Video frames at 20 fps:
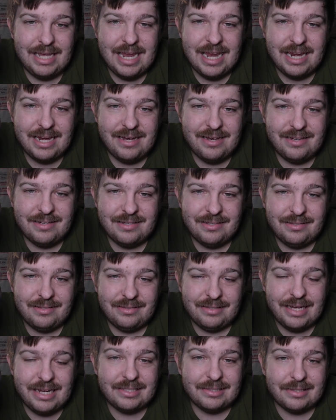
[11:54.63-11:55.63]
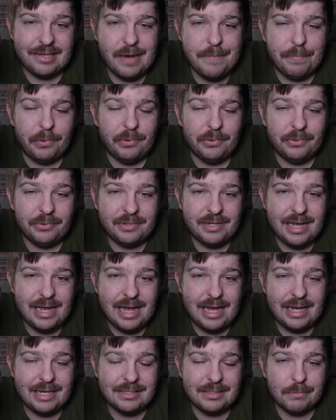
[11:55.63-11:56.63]
And Lance Leipold
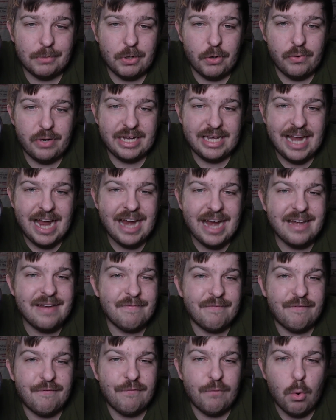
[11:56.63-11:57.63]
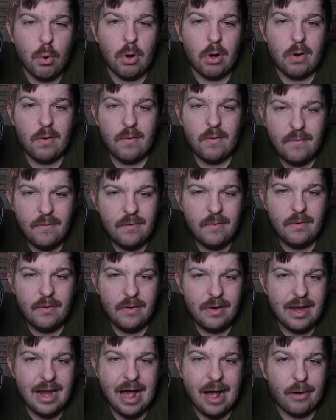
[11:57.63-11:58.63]
has them going nine and four
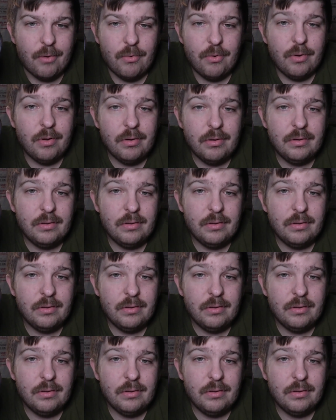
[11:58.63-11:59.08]
now.